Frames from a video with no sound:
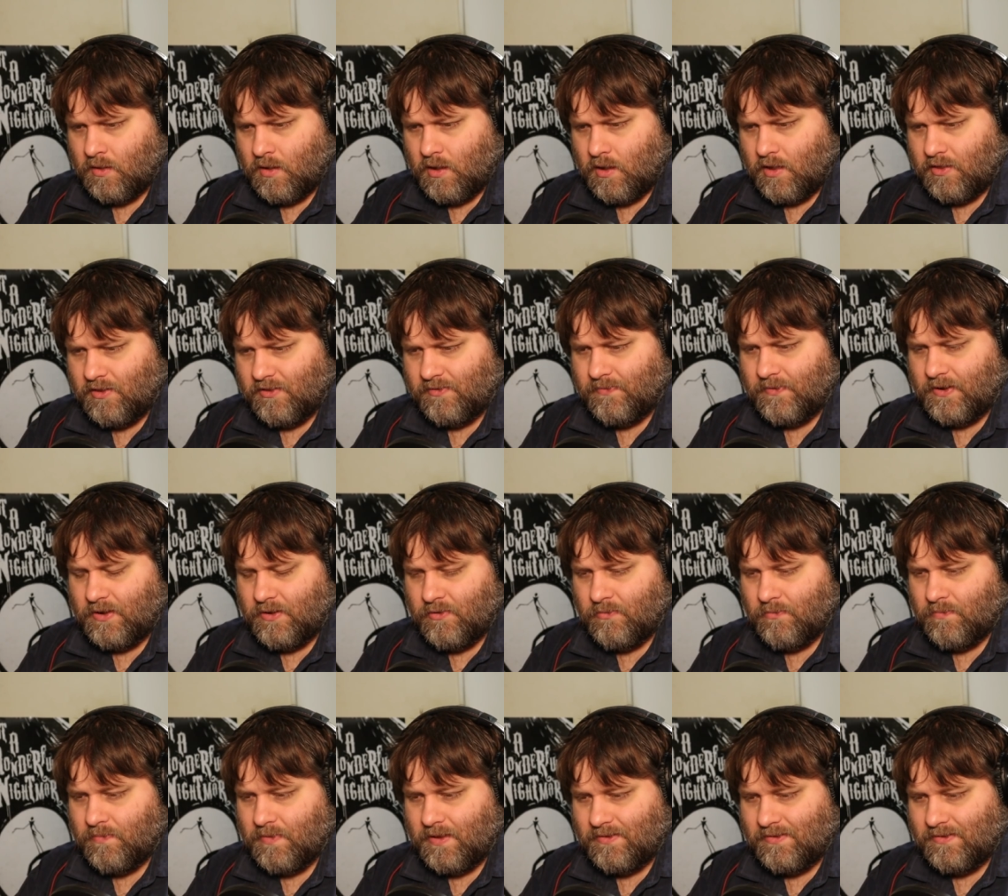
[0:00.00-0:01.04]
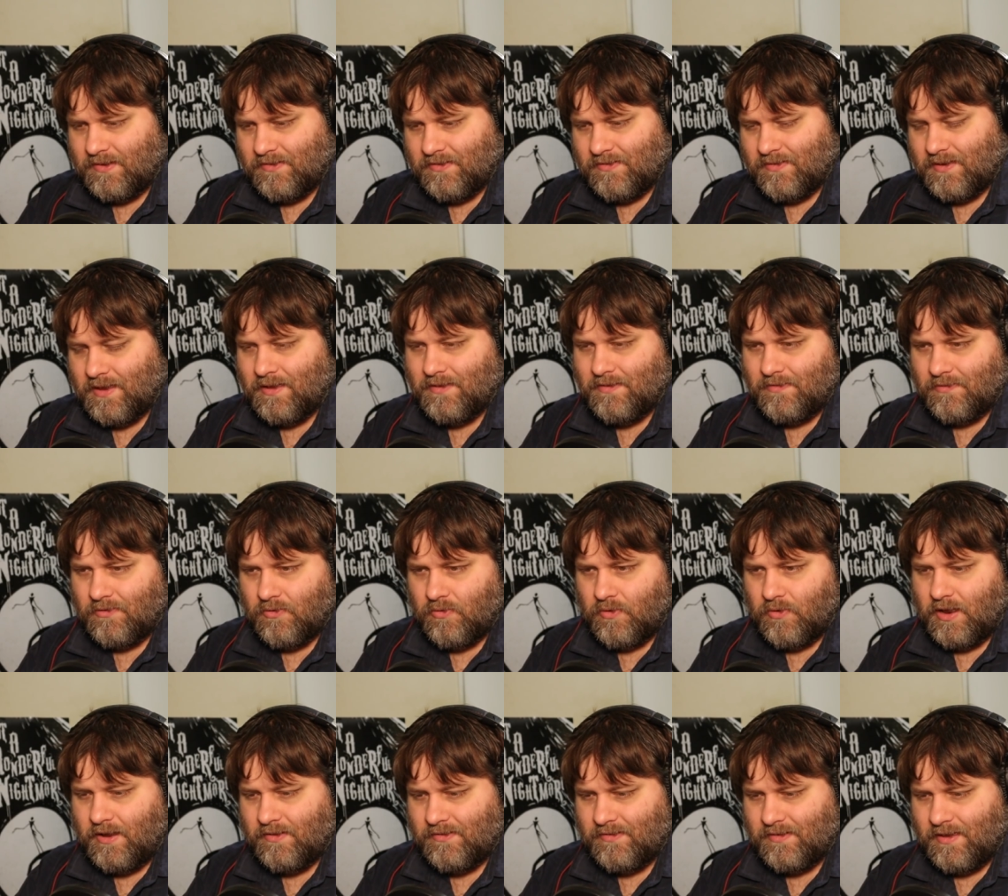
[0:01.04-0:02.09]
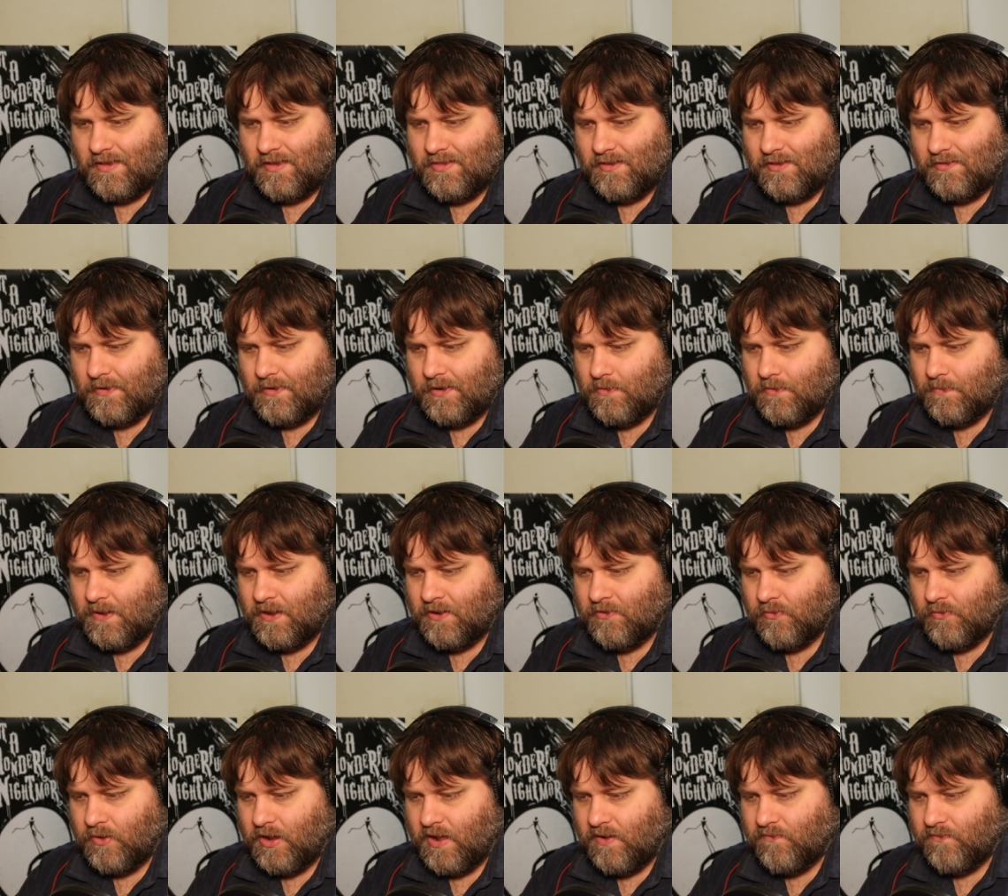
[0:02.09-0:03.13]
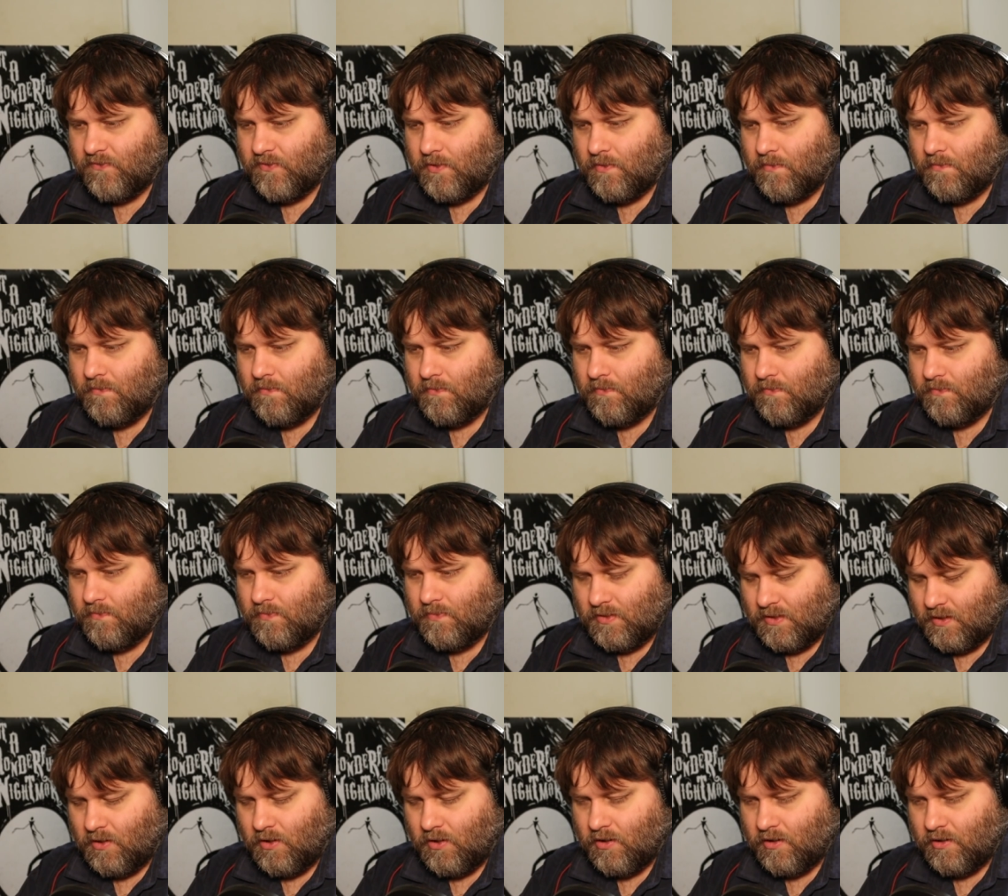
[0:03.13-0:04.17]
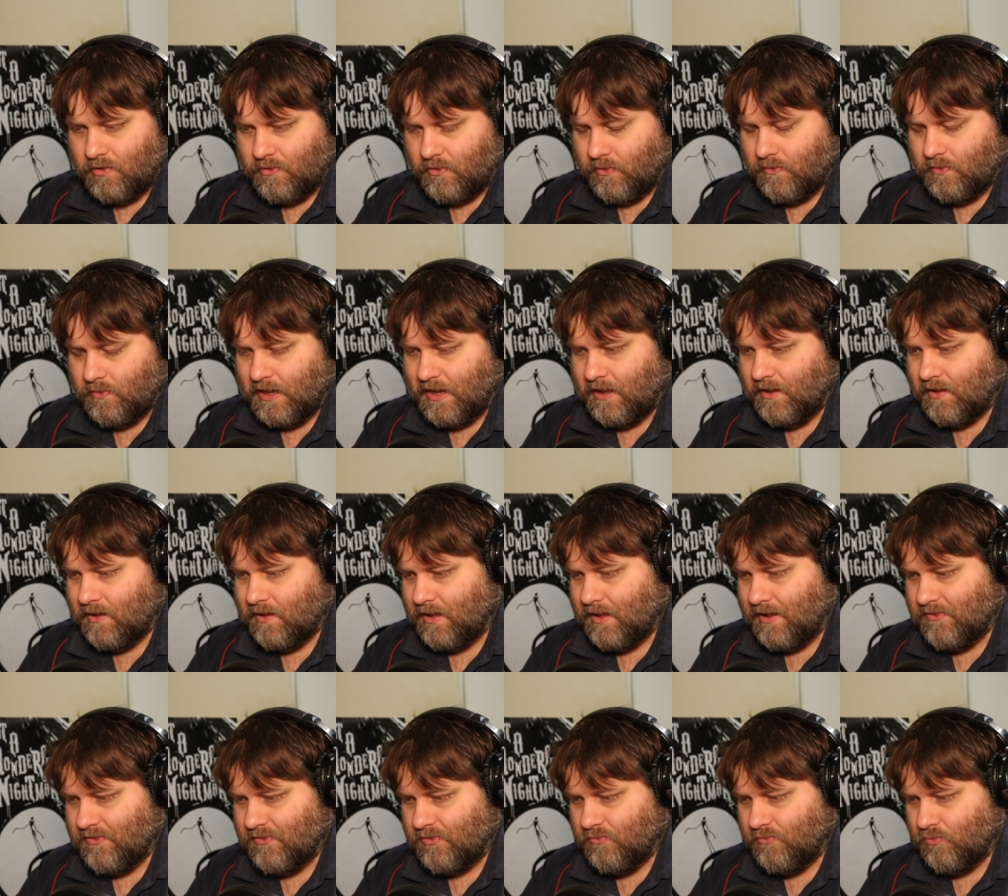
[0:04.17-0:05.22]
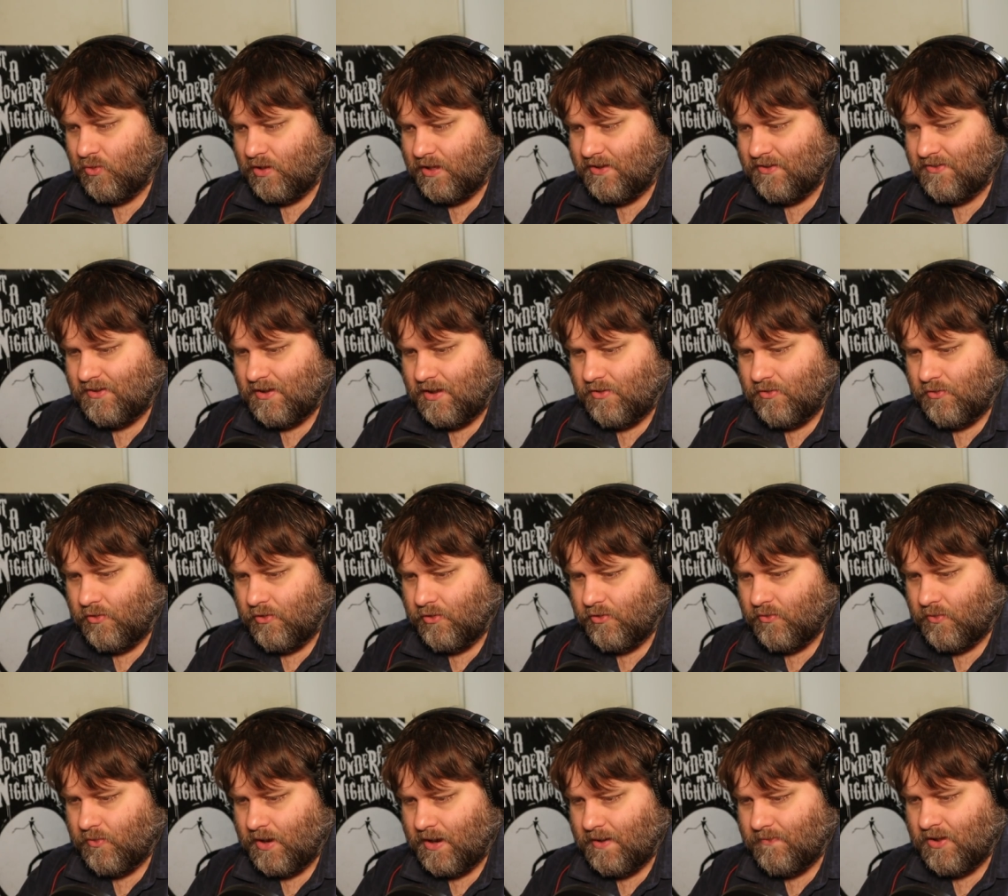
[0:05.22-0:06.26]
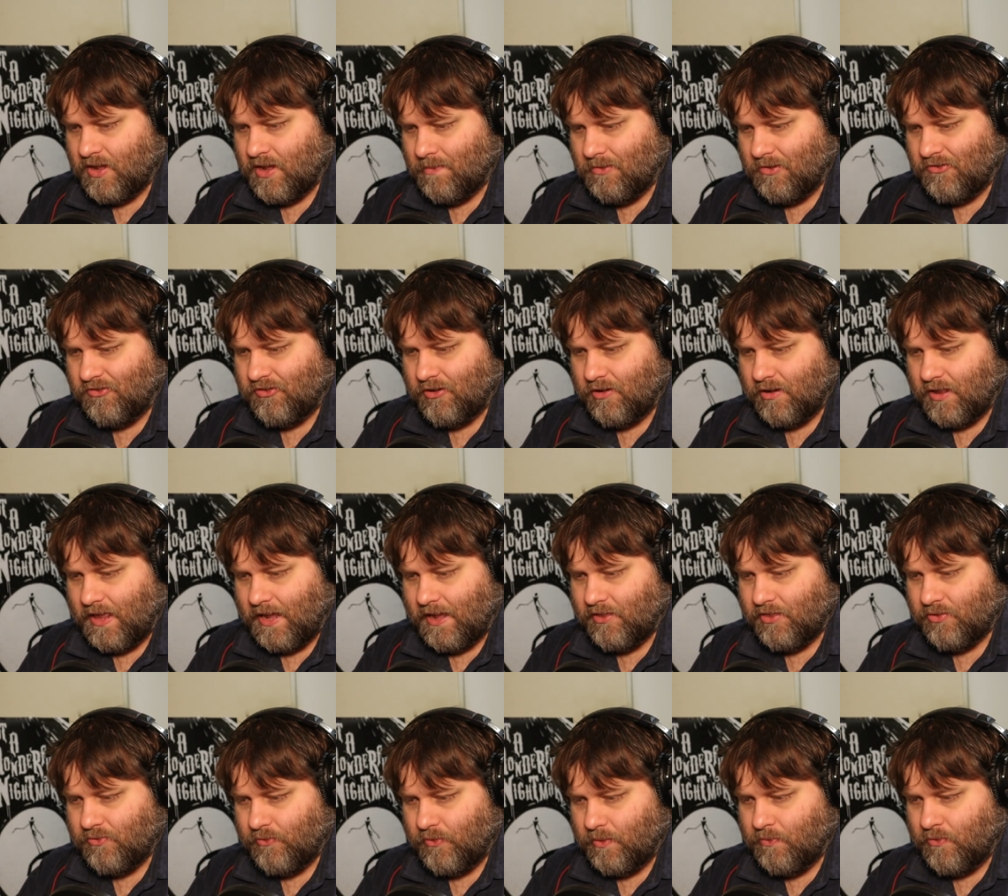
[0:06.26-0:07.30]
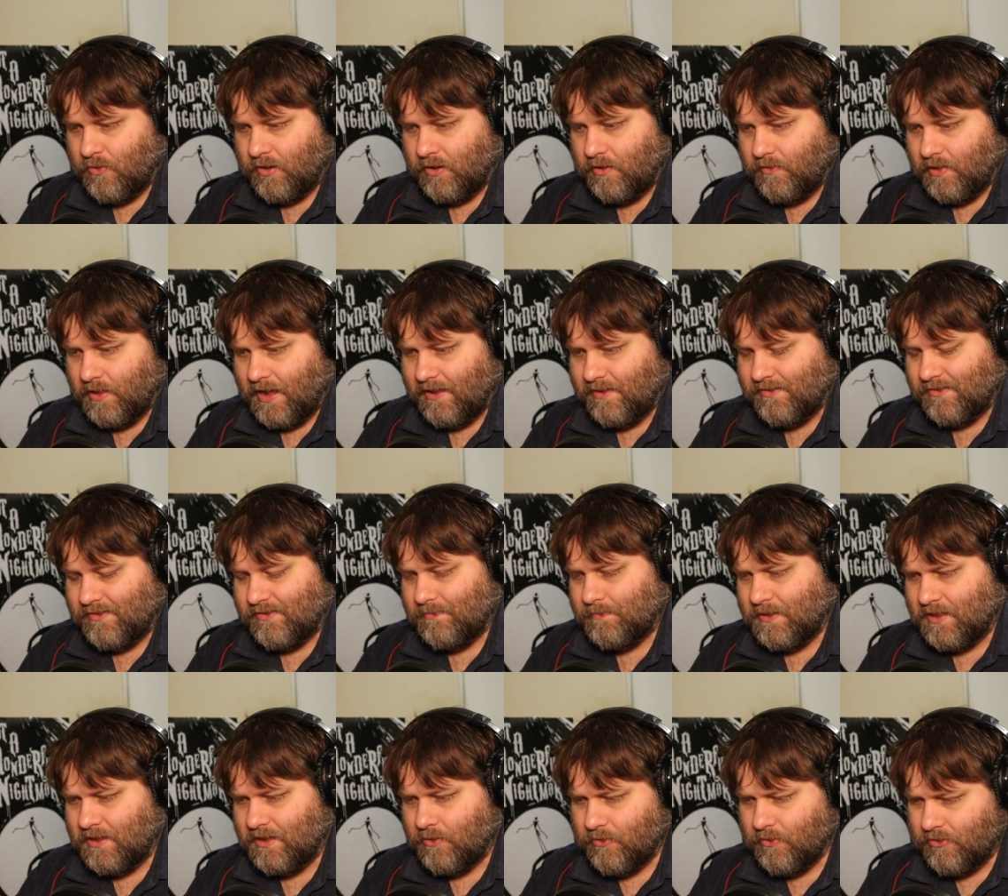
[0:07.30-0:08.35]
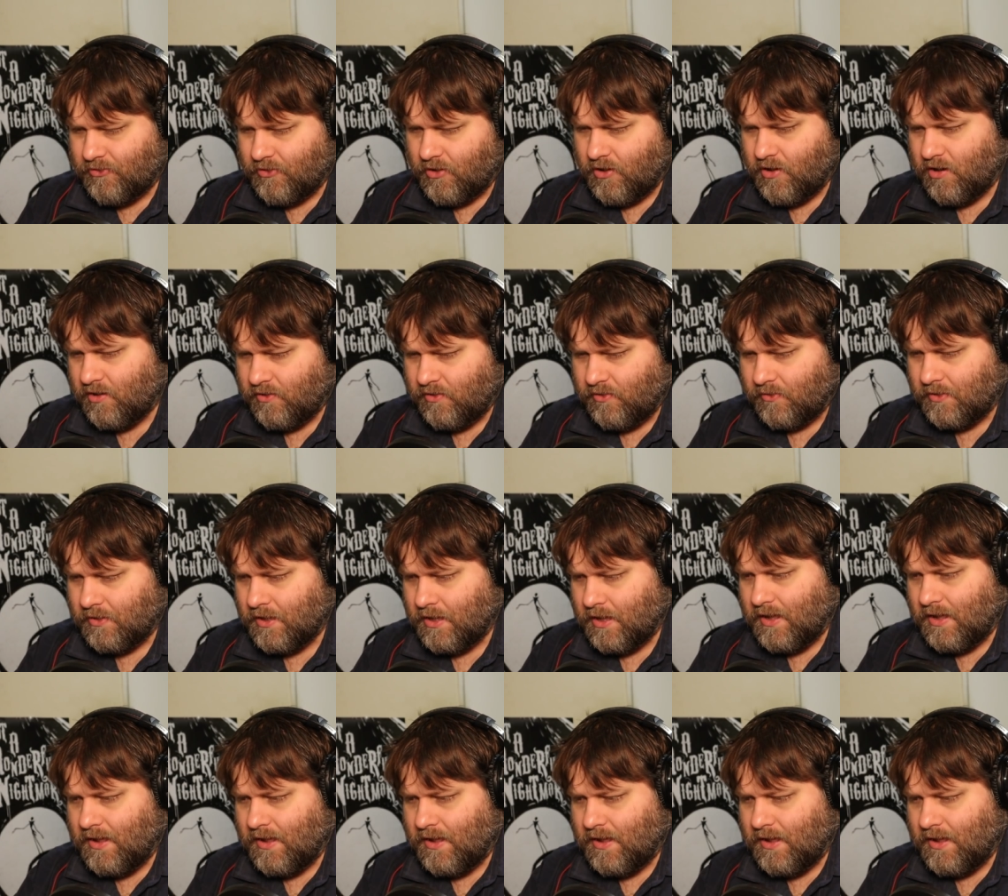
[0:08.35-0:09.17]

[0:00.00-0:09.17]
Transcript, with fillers: uh, this video, it says his credits say this video being derived from the article link is released under a Creative Commons Share Like 3.0 license, but the original article